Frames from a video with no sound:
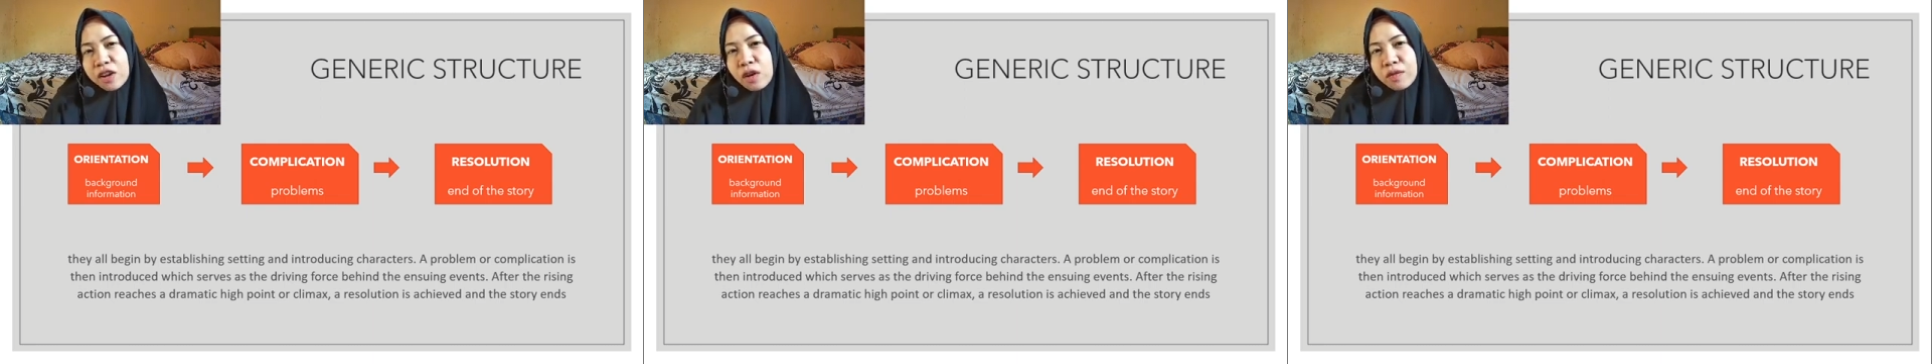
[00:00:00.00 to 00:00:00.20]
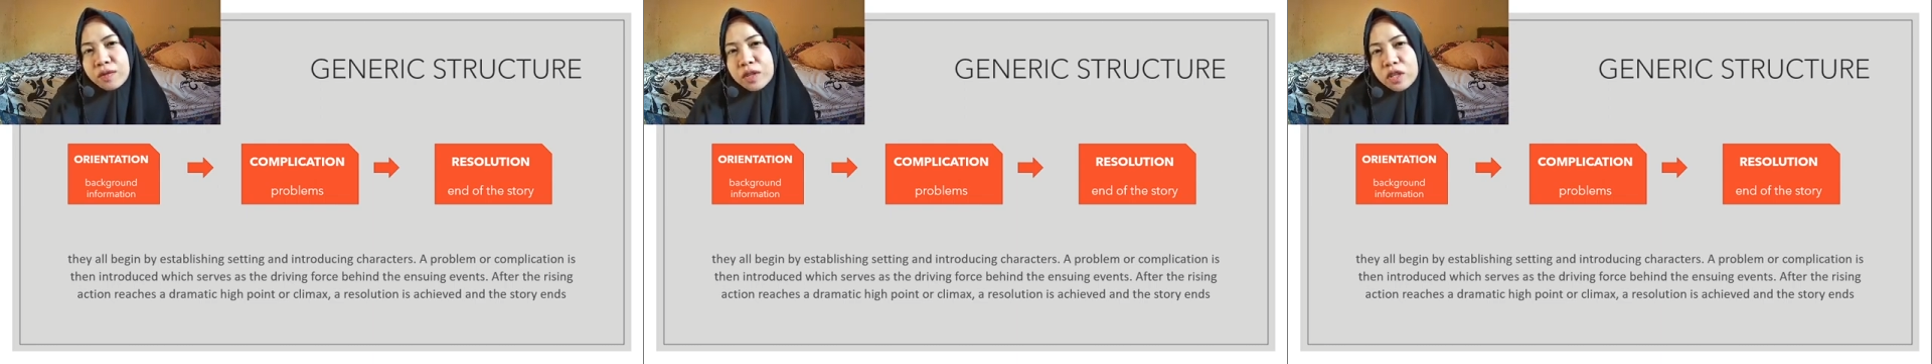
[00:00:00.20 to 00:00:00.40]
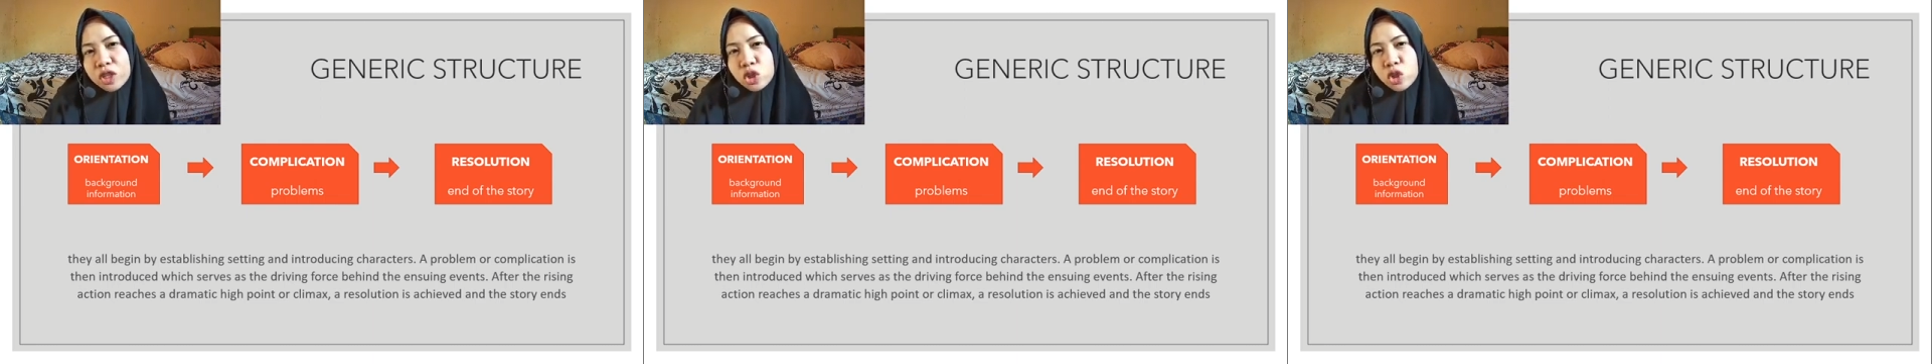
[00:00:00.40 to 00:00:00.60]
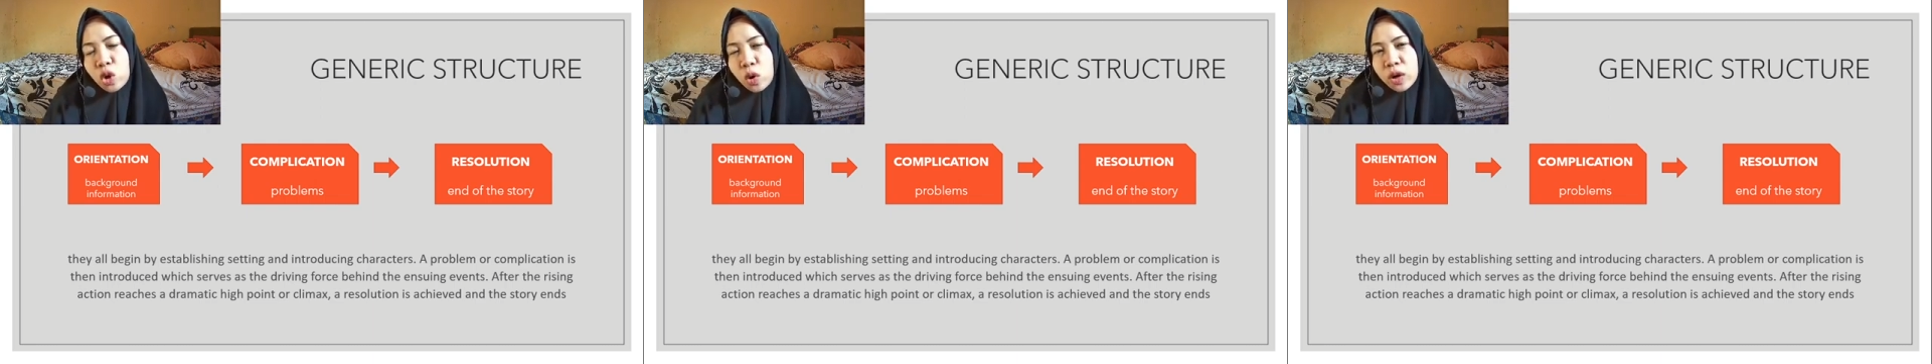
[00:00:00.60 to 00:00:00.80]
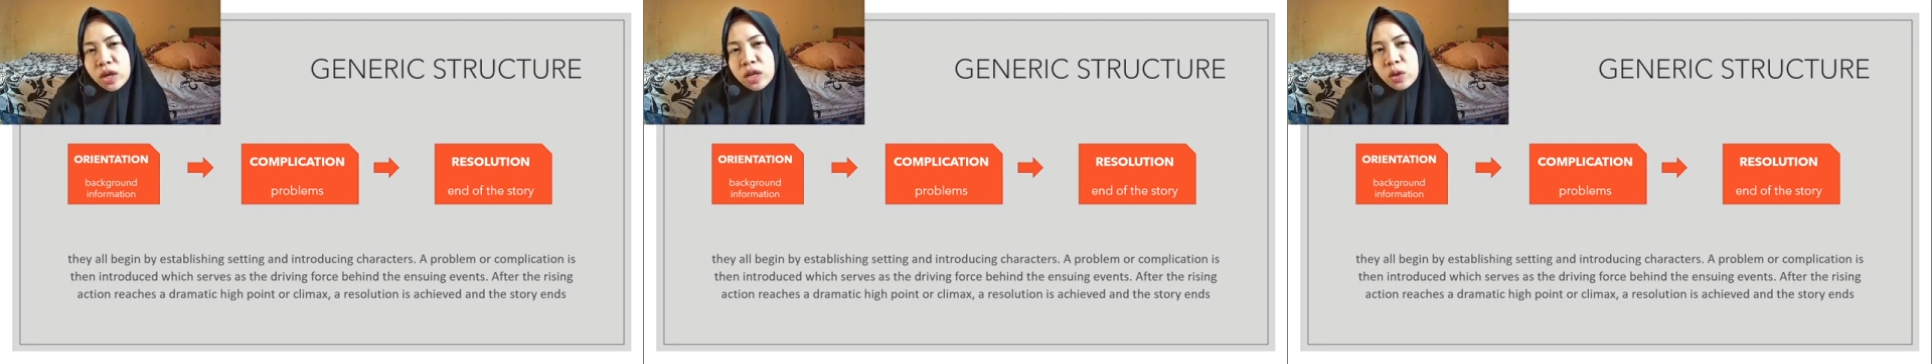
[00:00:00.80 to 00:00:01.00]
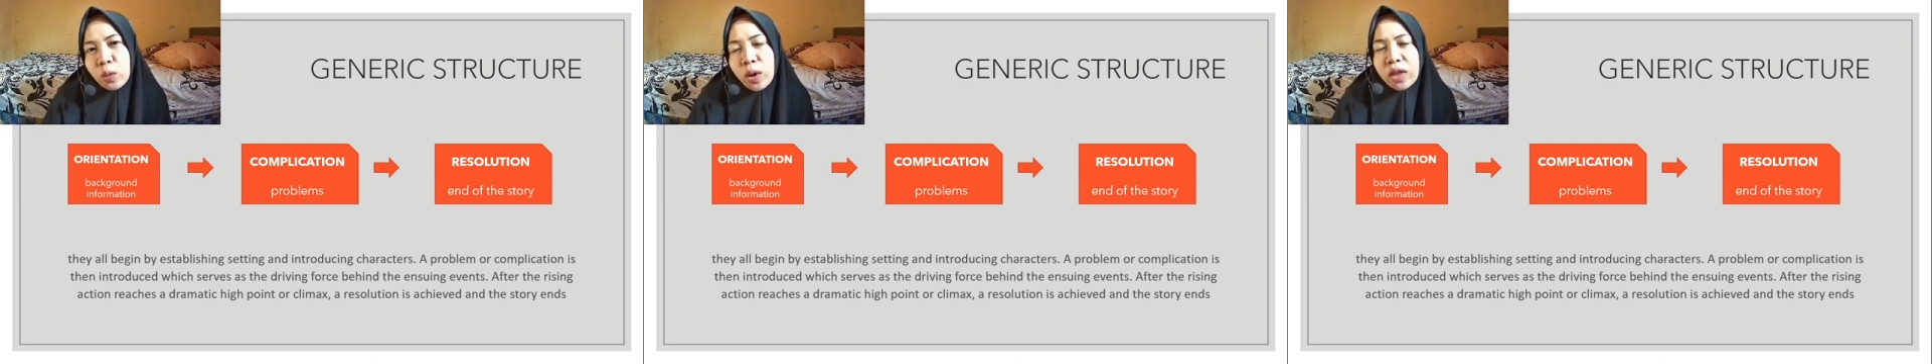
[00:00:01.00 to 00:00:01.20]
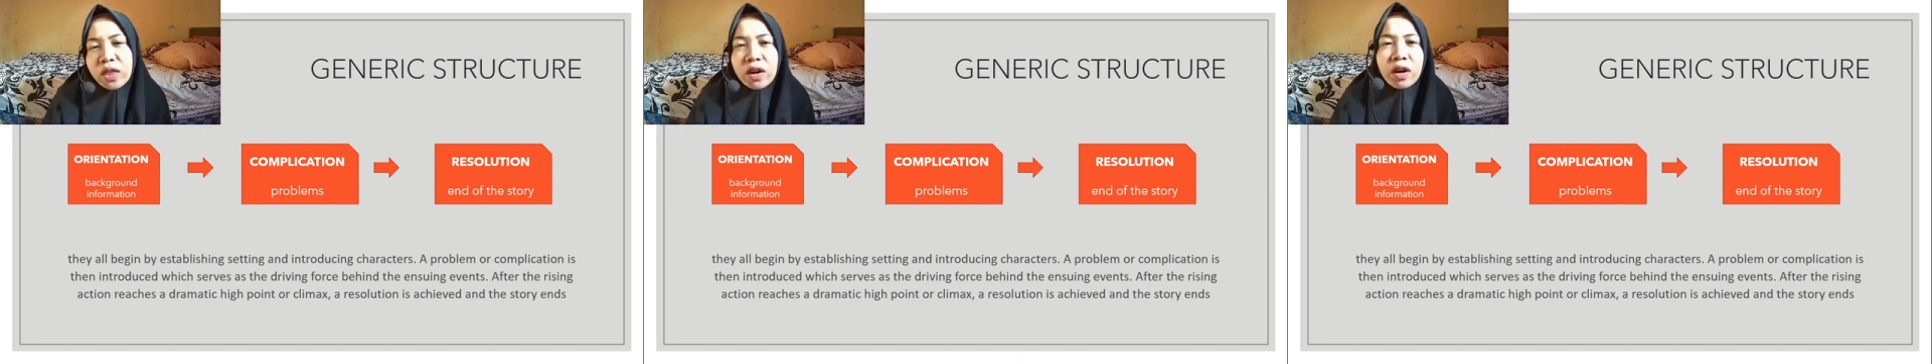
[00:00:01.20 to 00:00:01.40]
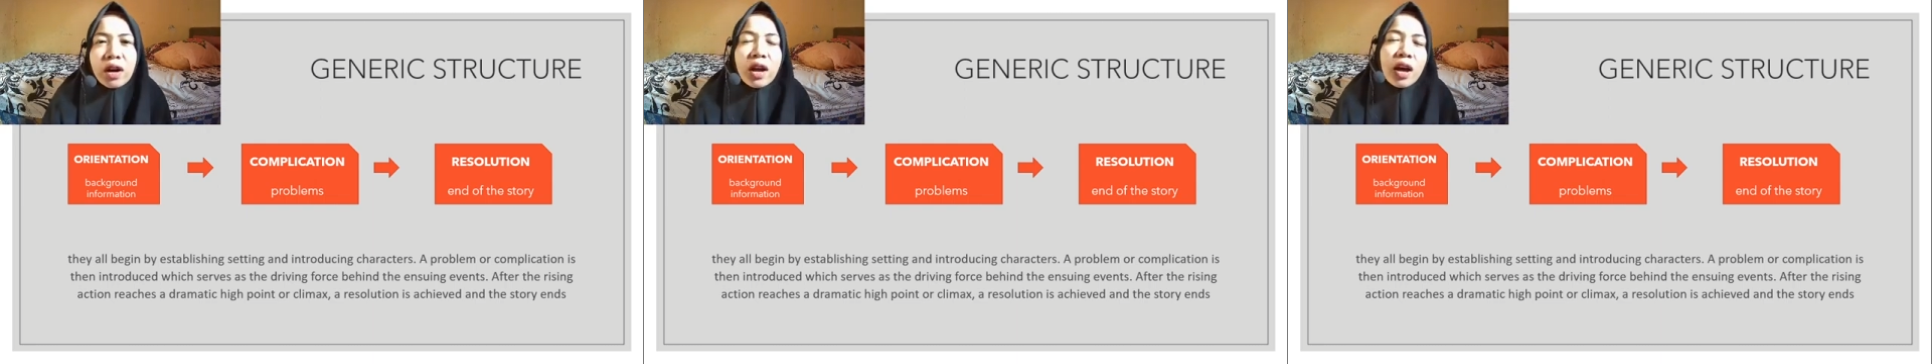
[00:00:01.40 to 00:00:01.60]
of the story, whether